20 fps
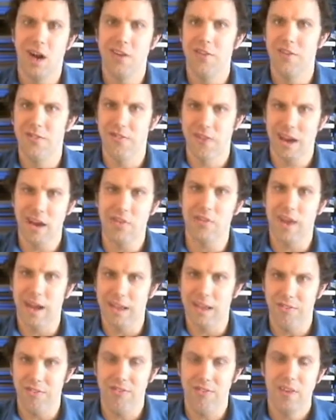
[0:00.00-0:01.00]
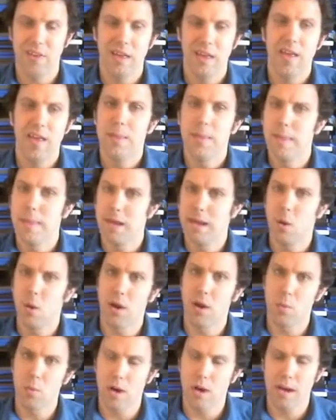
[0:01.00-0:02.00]
scare ride. They go
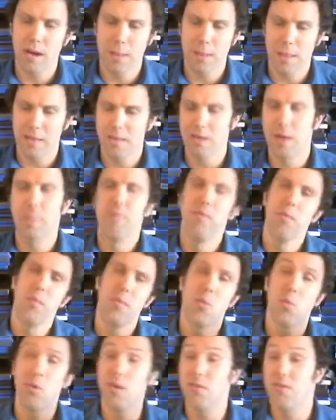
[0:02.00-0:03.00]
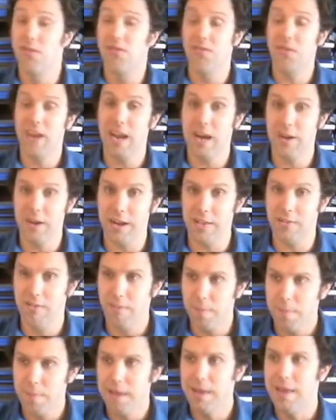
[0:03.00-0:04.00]
on one that comes through the world's scariest.
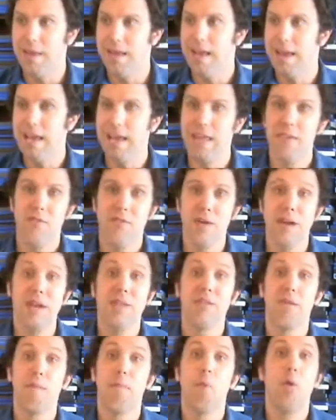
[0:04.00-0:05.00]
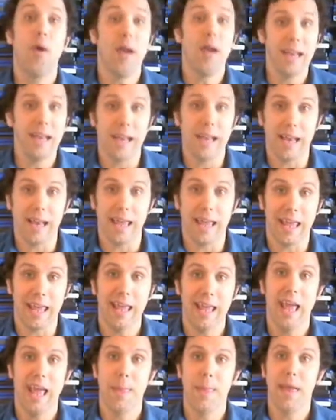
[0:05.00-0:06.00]
He's very disappointed in it.
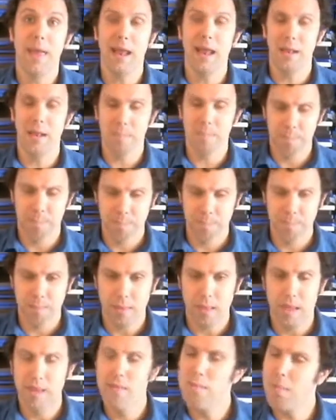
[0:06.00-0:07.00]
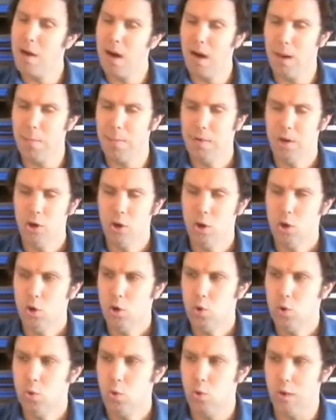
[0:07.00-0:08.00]
Then his mom,
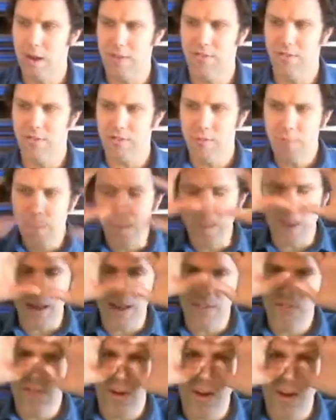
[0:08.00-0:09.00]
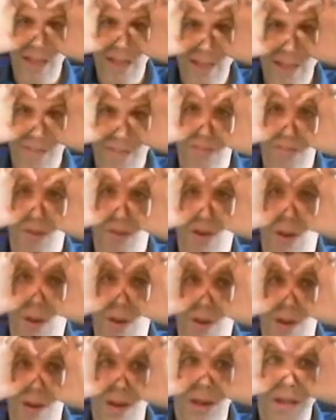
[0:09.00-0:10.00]
who has these big sunglasses on,
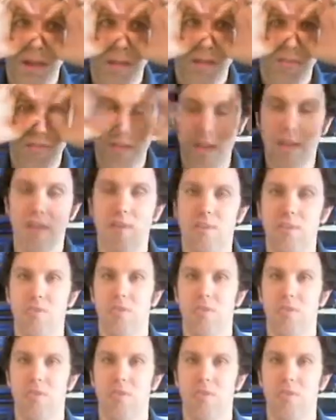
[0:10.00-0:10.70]
says,